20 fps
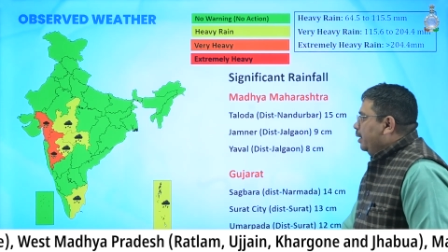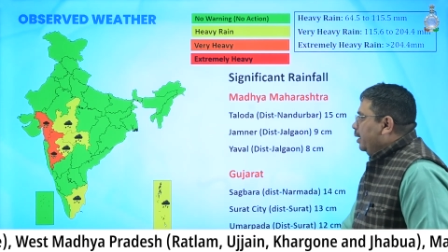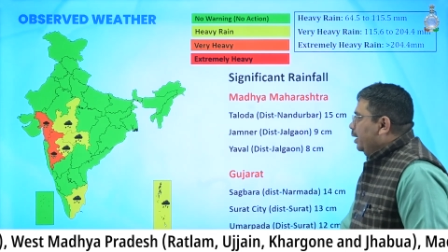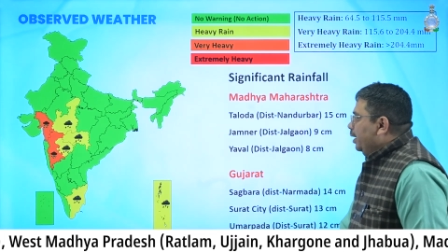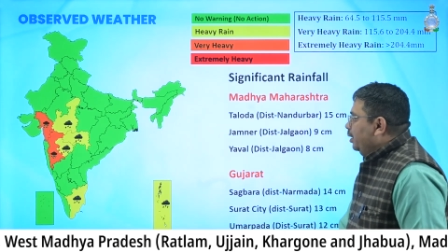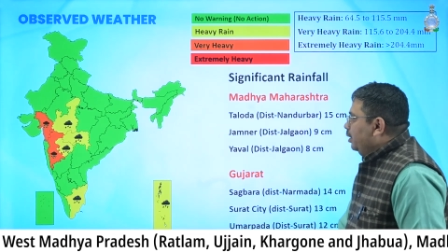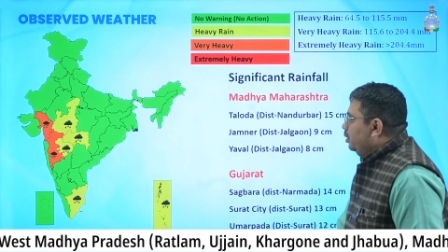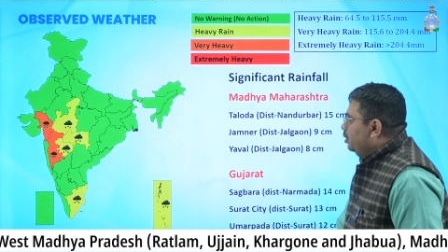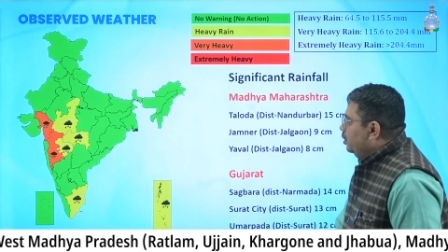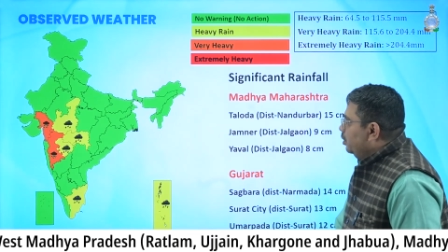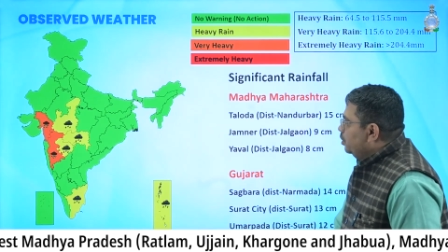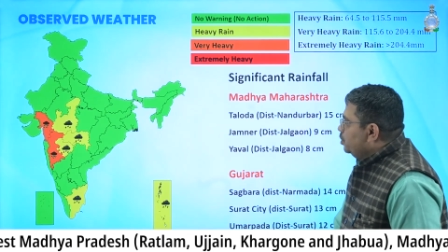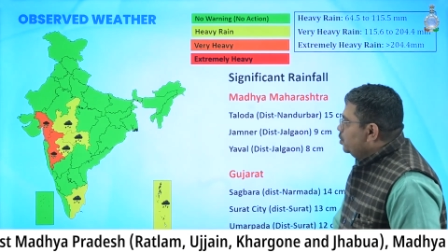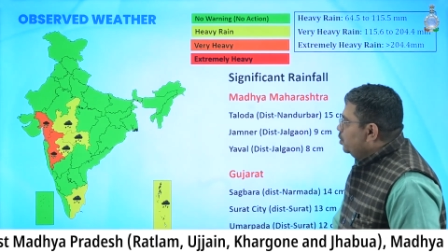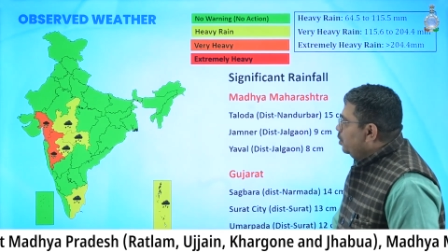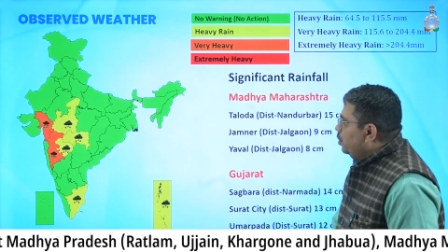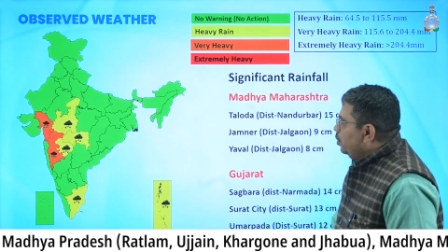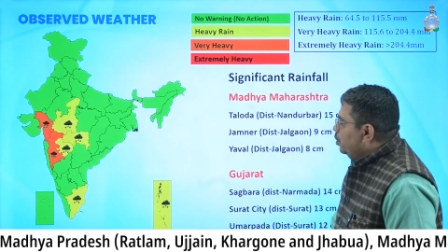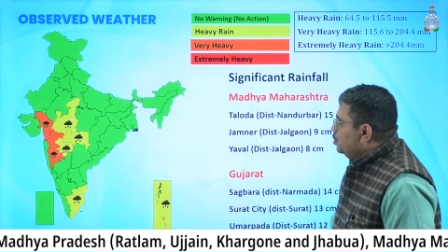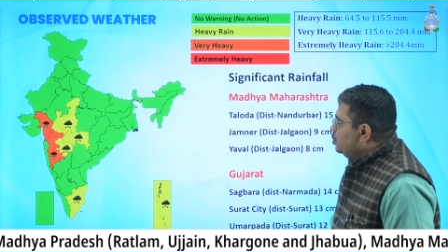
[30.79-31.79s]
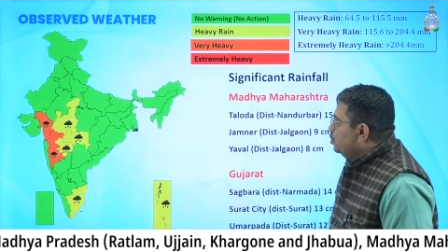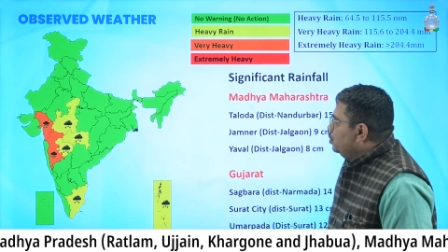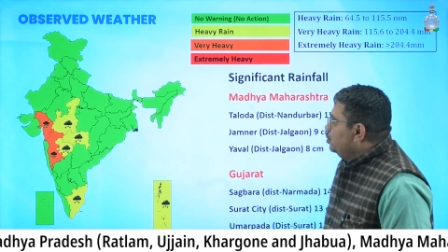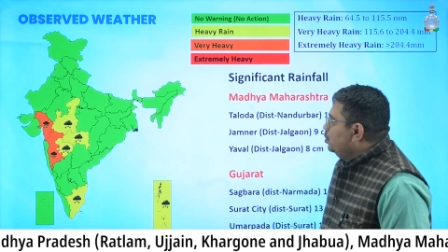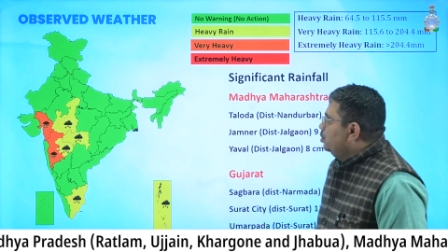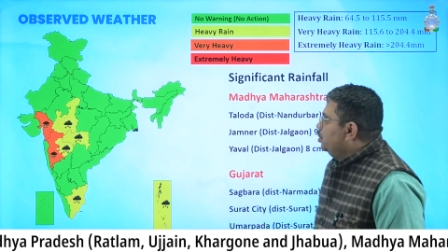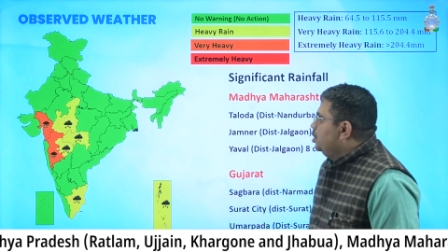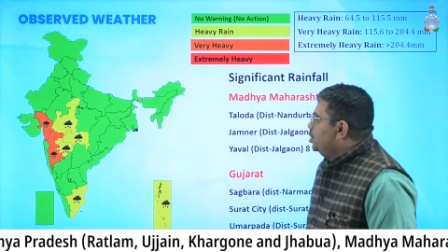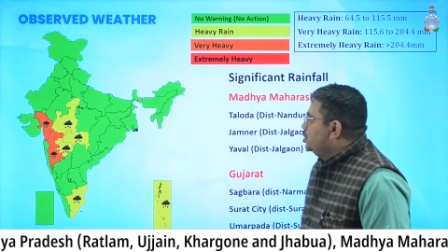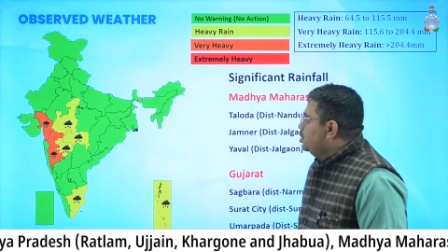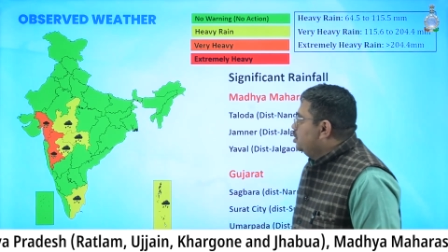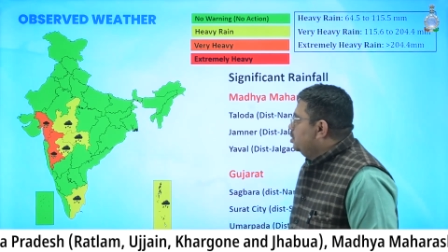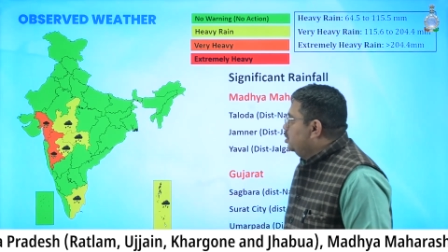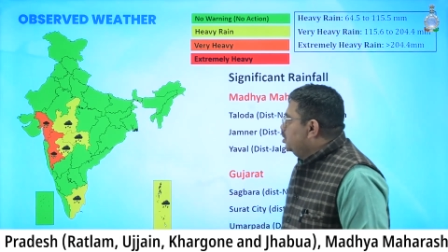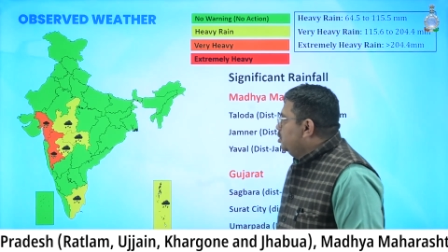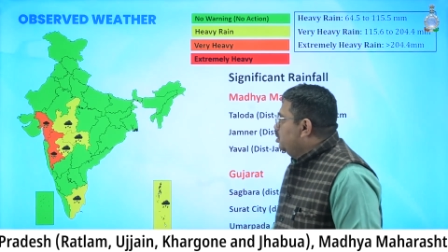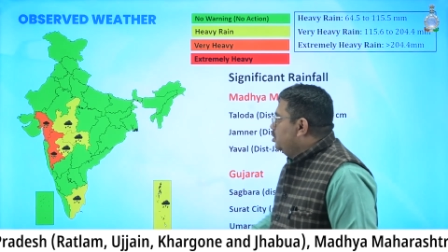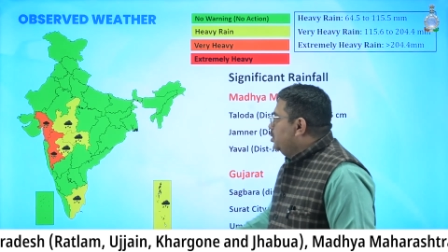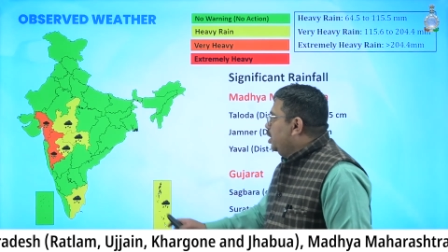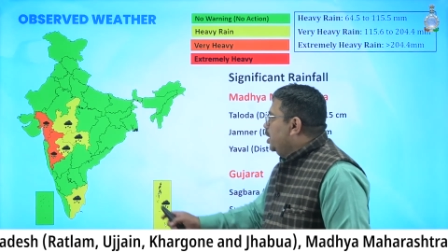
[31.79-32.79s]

and also this uh,